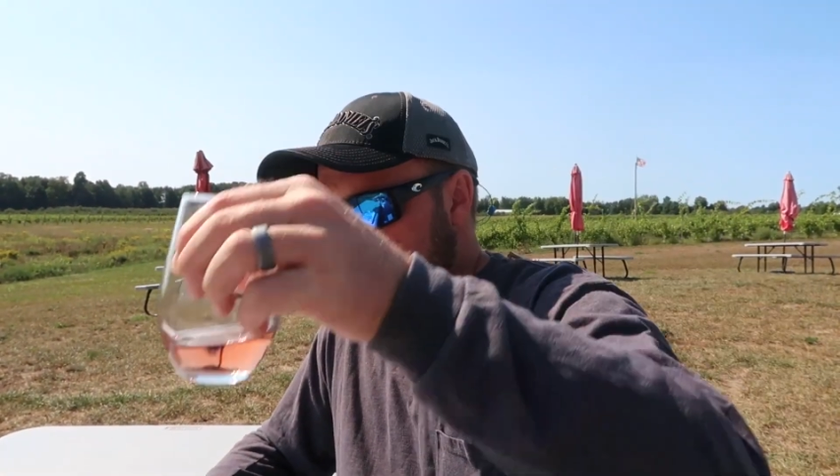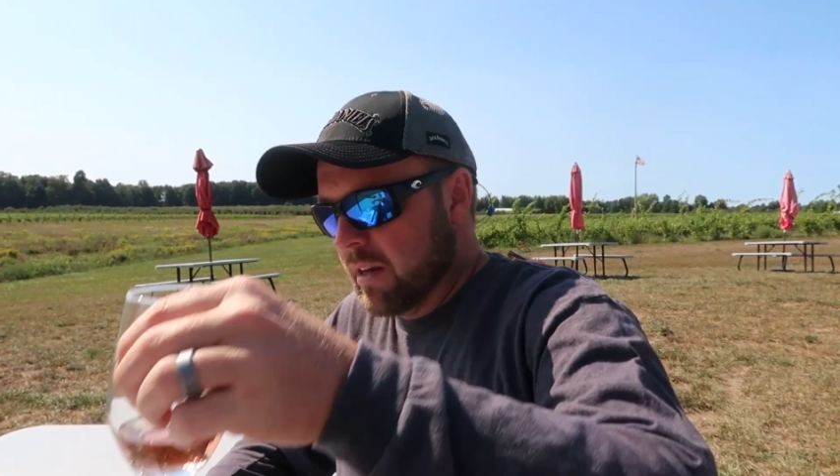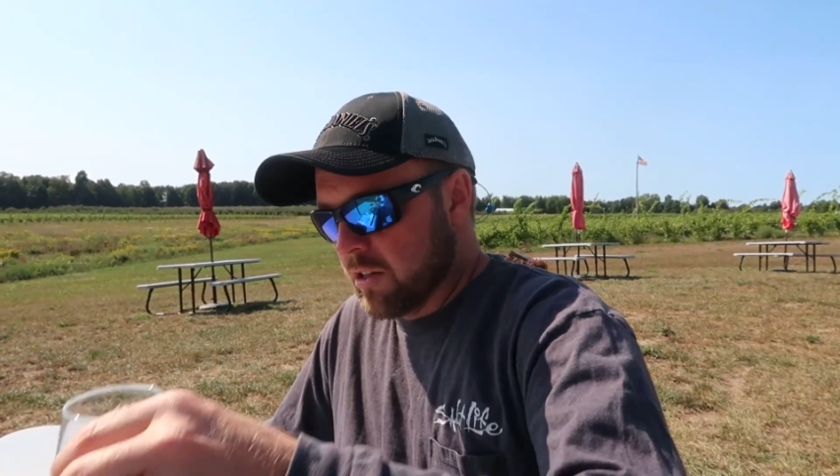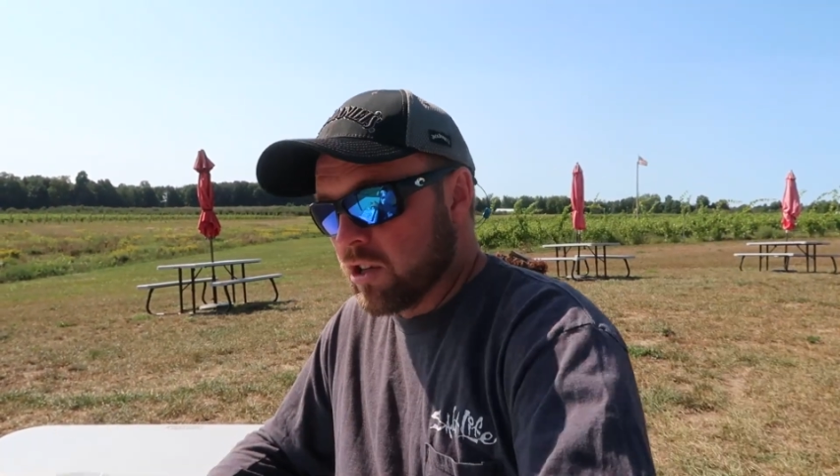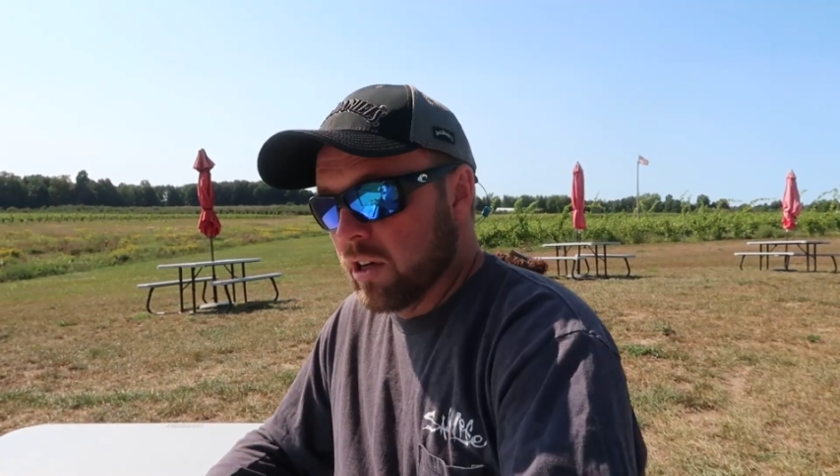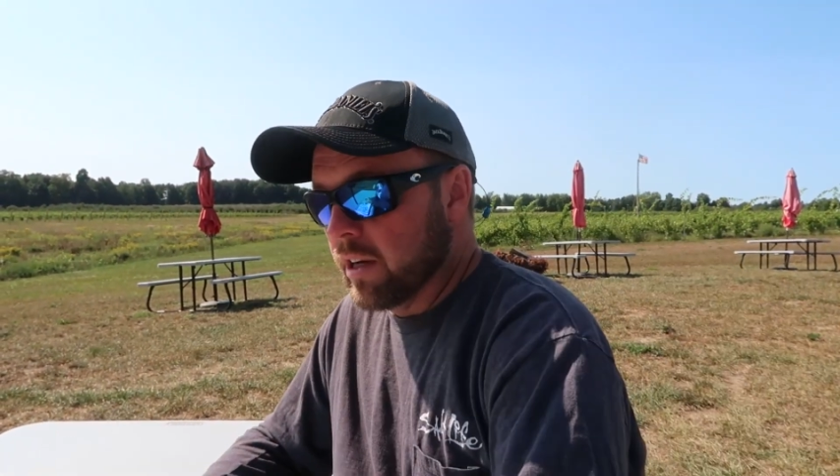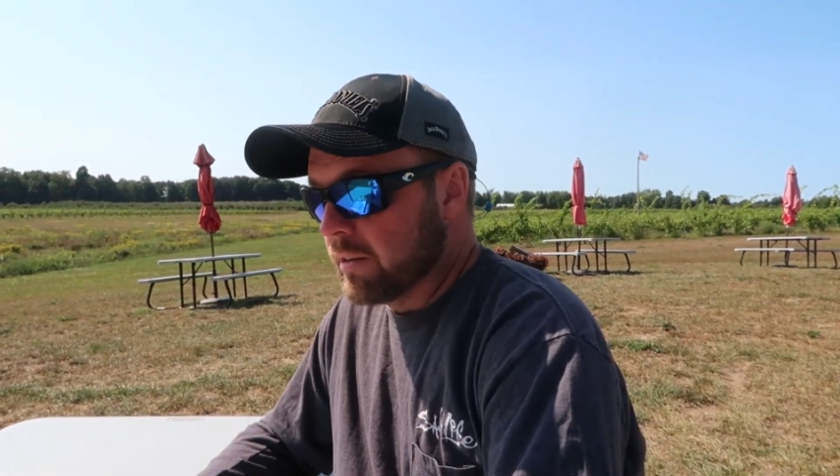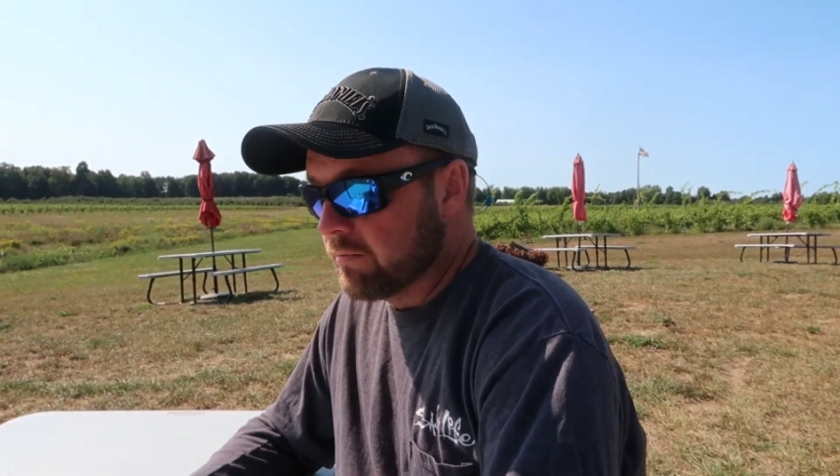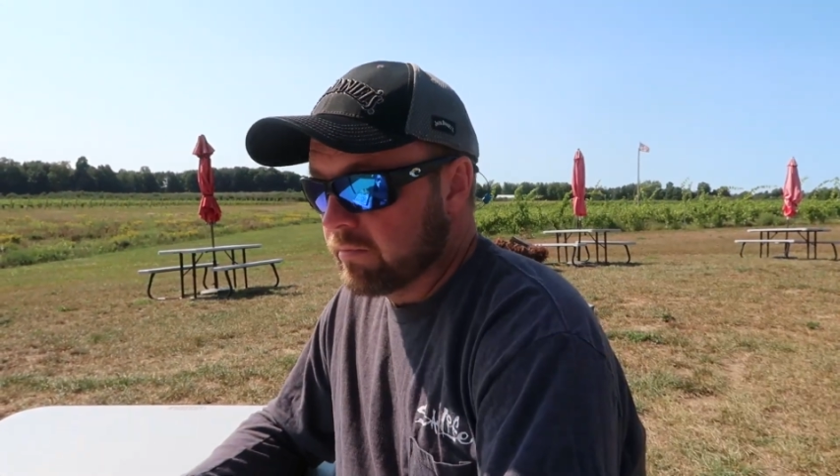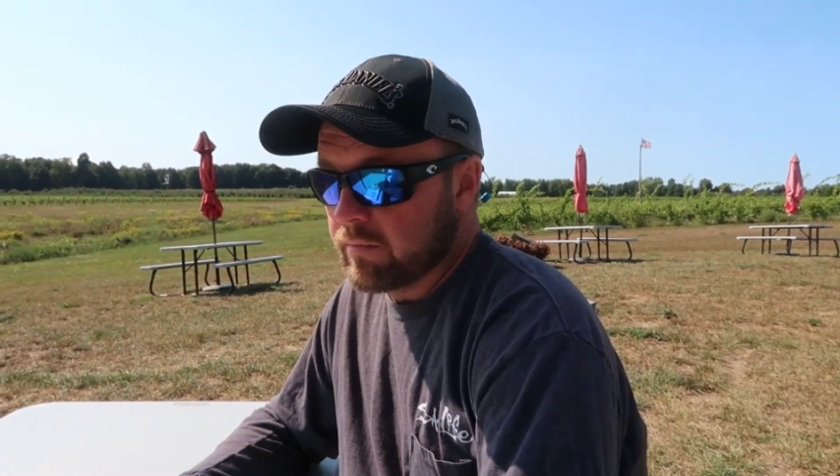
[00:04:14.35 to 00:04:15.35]
it's good.
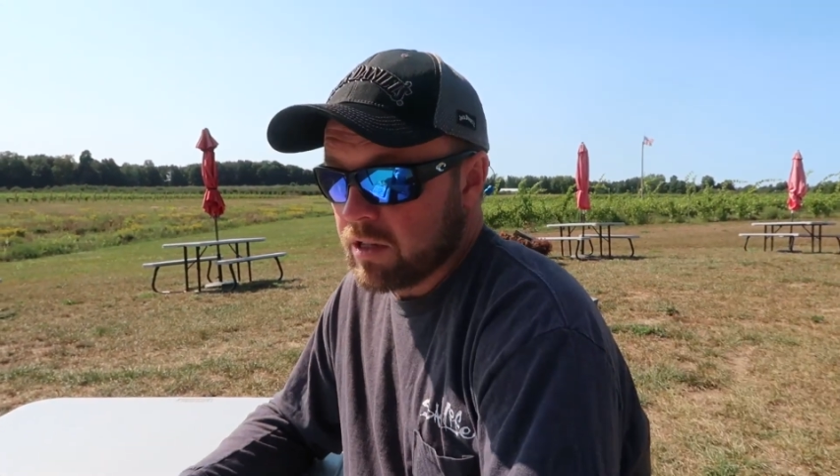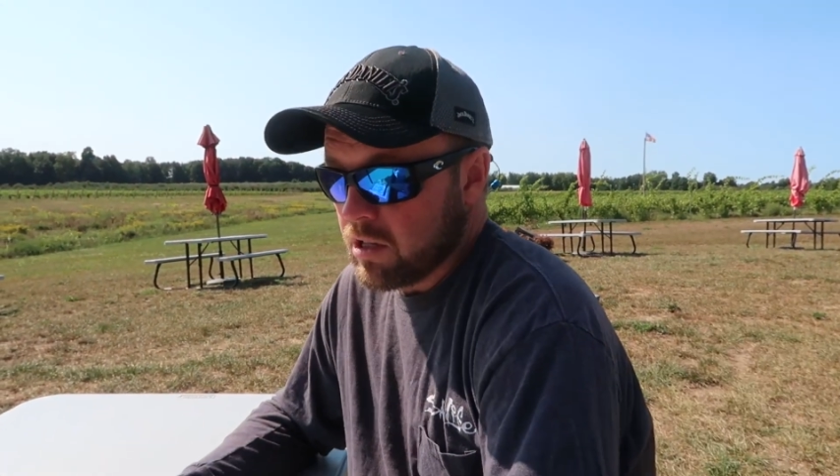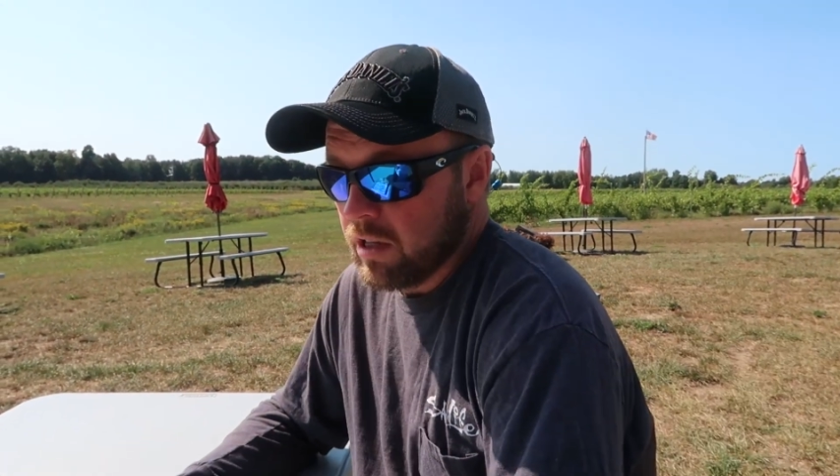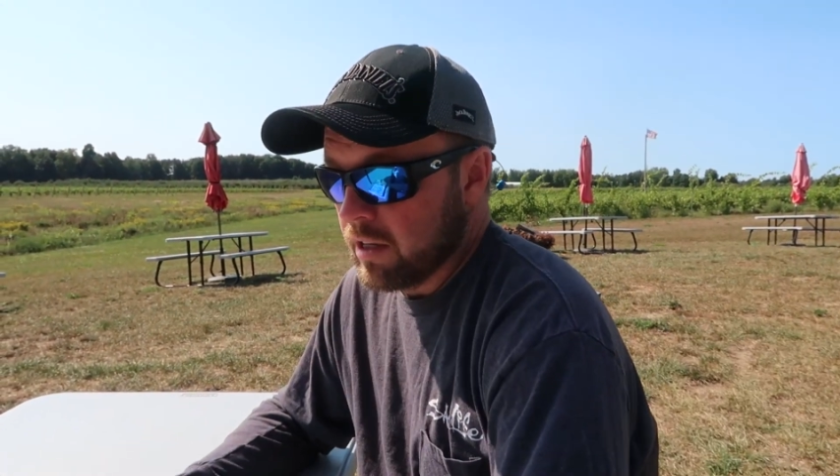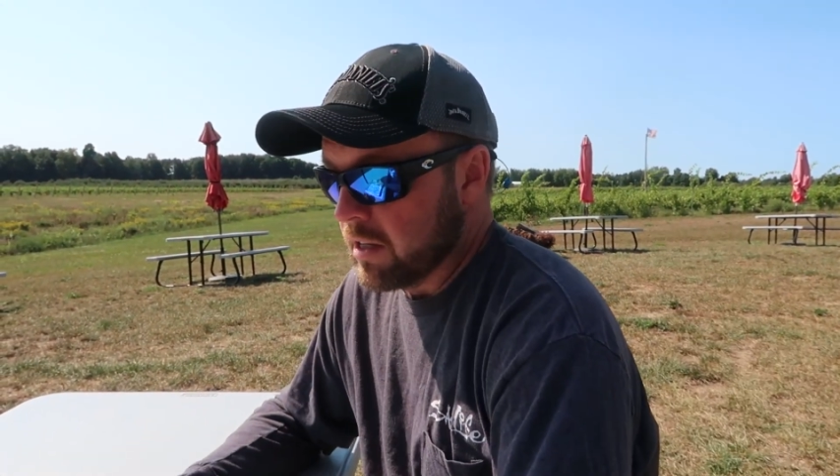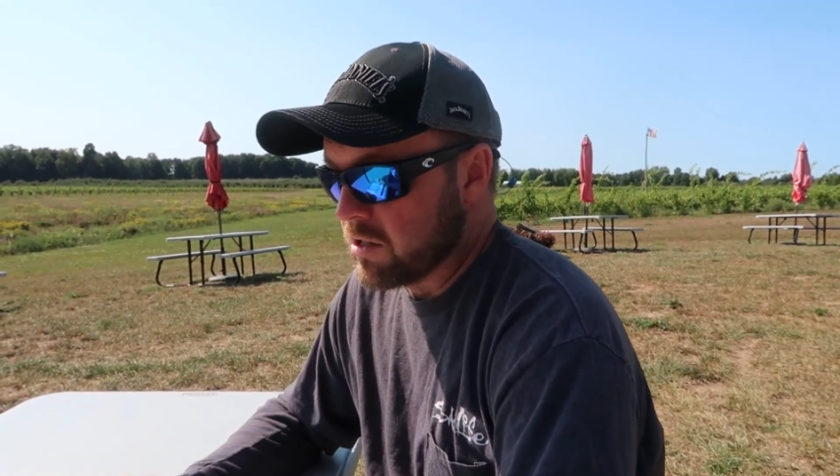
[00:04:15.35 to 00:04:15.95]
Sweet. It's good.